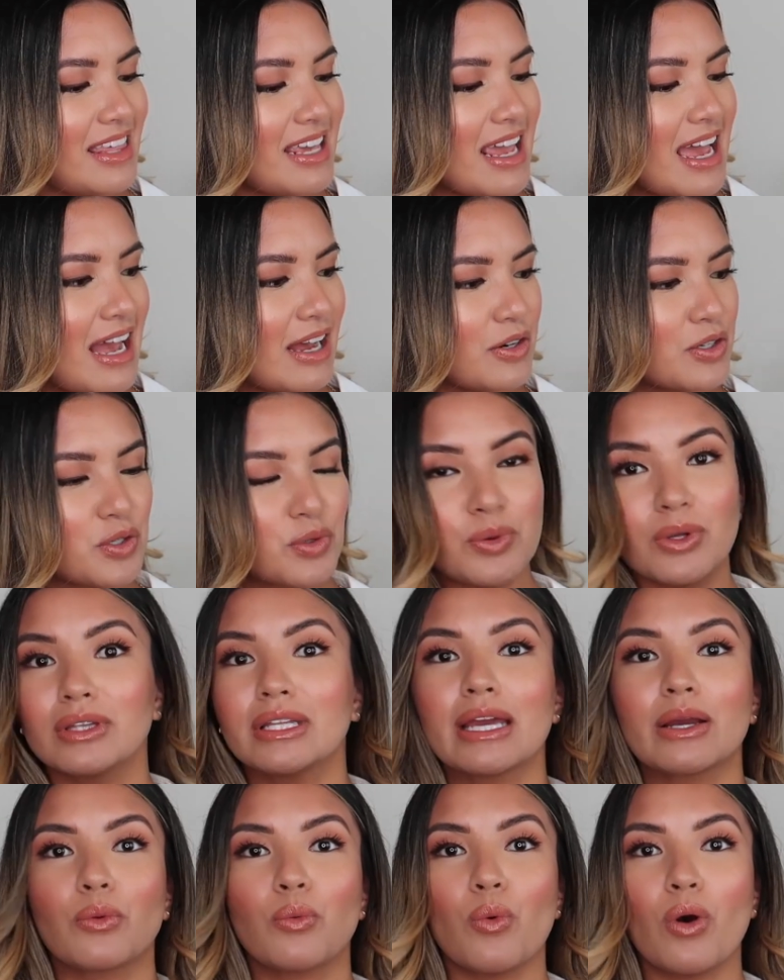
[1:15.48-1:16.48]
the actual
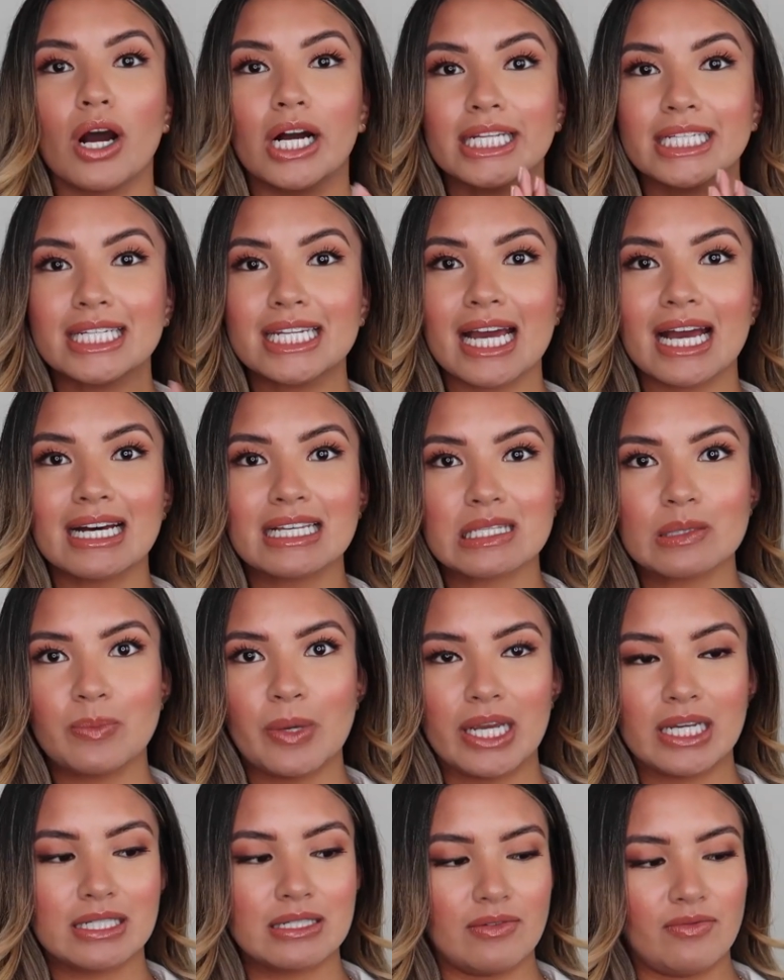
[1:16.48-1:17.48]
like wand
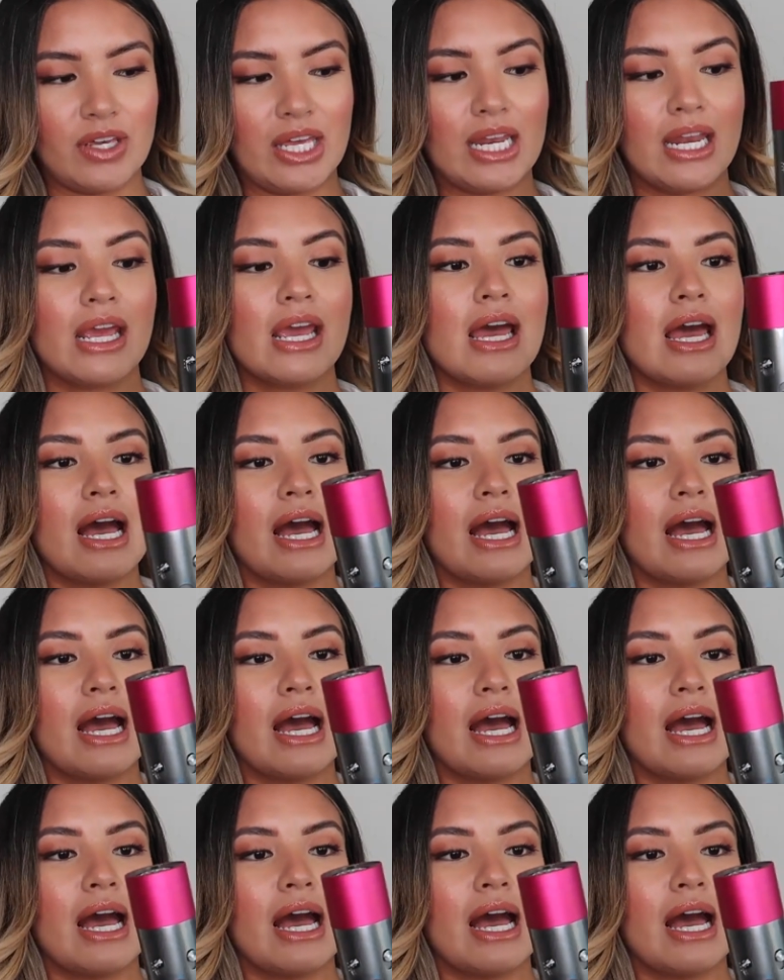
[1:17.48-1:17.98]
aspect of it.